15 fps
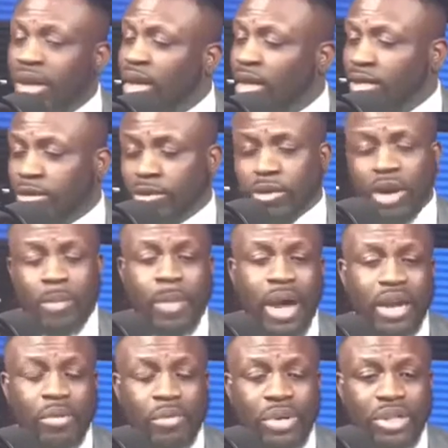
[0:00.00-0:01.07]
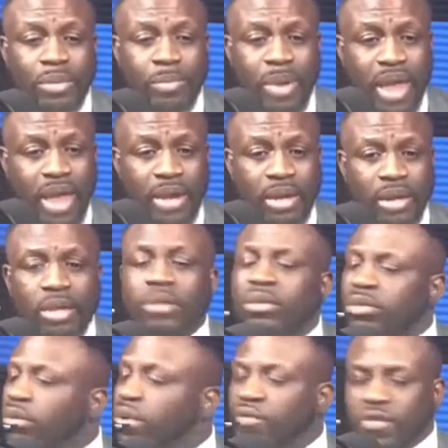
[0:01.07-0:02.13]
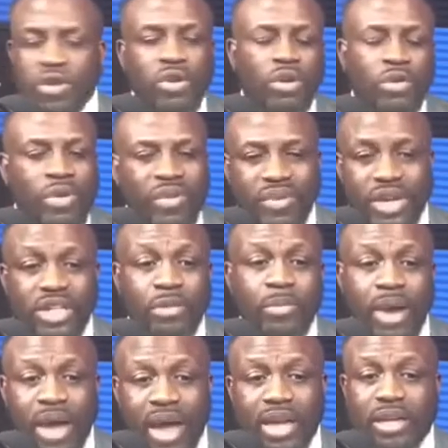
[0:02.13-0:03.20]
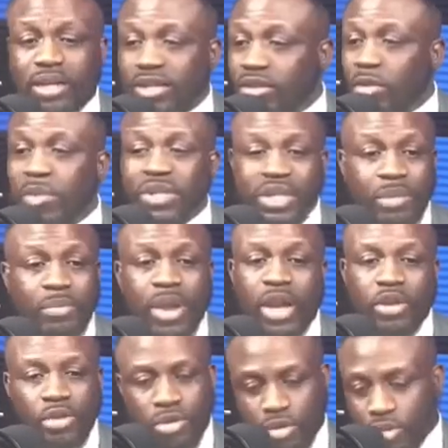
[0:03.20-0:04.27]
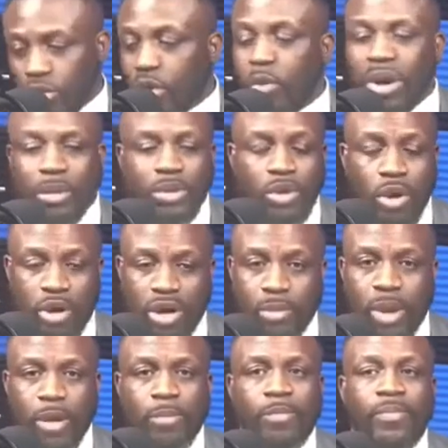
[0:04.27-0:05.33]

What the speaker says: Talk about it with the pen. If you know the revelation behind the serpent and pen, you know what I'm talking about.